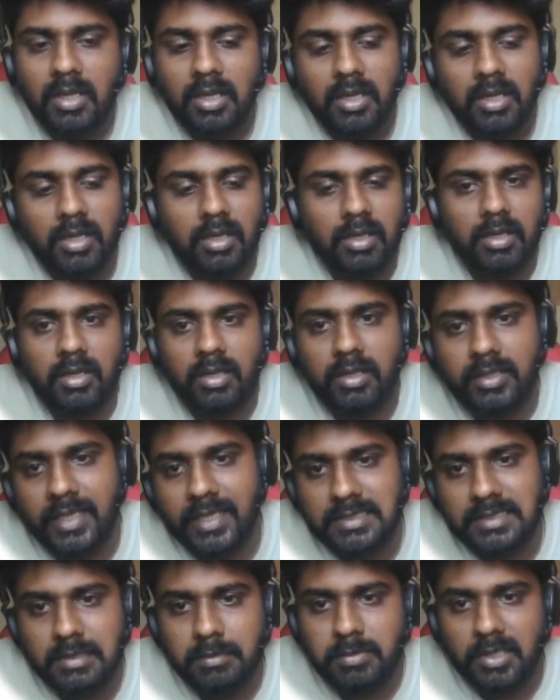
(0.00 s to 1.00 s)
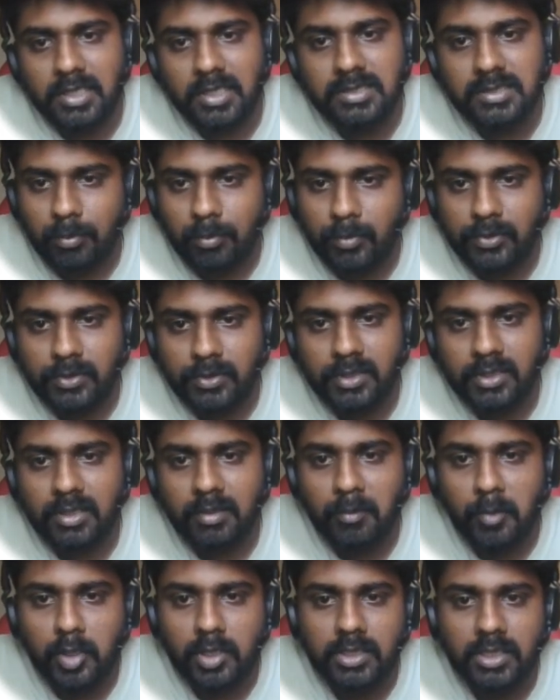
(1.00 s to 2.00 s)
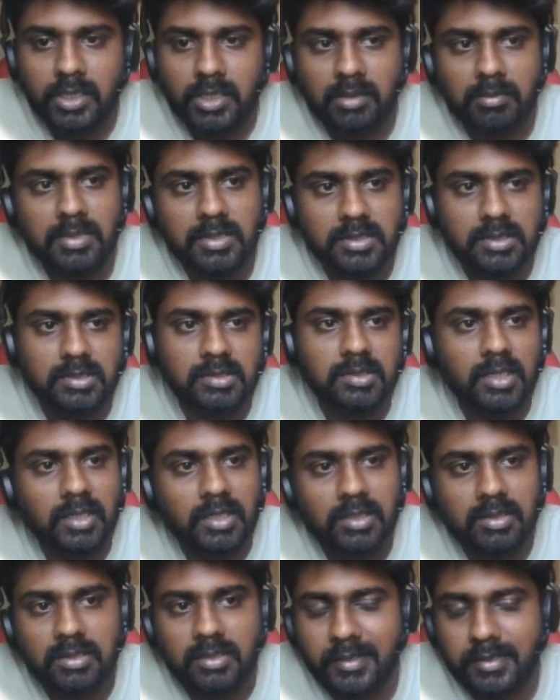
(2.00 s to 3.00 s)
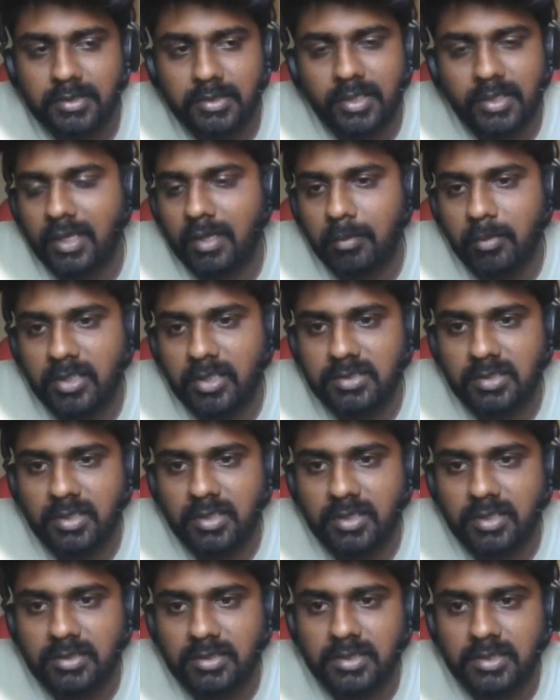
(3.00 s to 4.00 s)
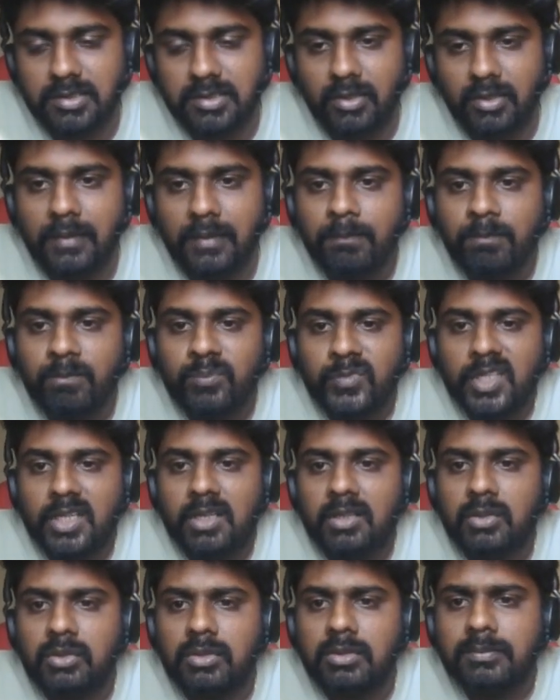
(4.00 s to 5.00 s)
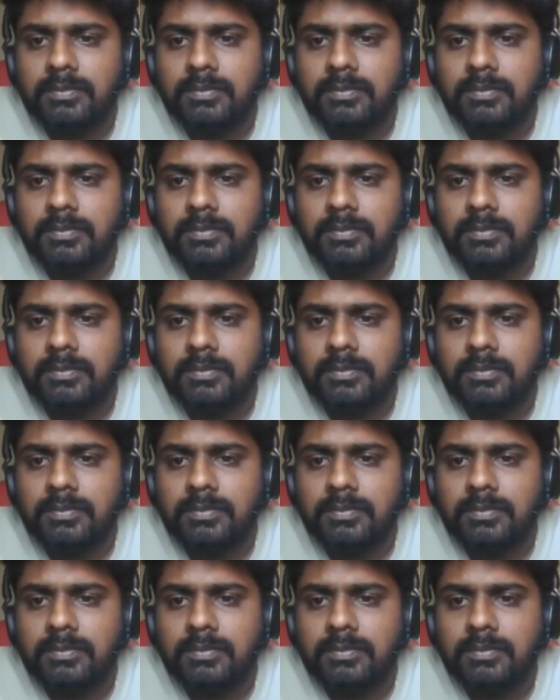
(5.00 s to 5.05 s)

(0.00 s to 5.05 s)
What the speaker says: The ExceptAll is supported in the modern databases like Databricks and other things. Okay, cool.